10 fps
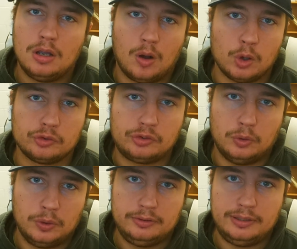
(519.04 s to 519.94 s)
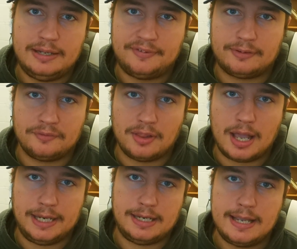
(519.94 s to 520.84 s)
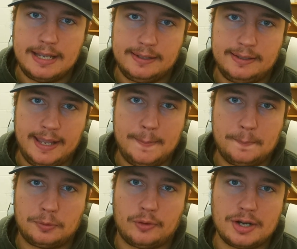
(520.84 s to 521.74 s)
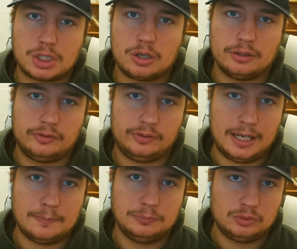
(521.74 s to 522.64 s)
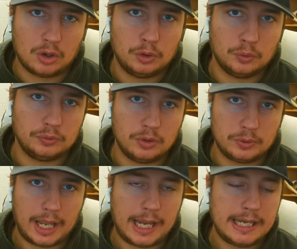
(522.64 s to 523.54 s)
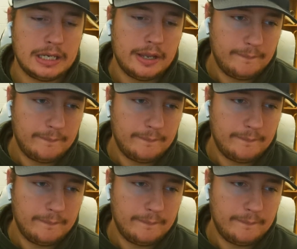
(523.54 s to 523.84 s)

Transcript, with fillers: Also, defensive line, get pressure on Sam Darnold, okay?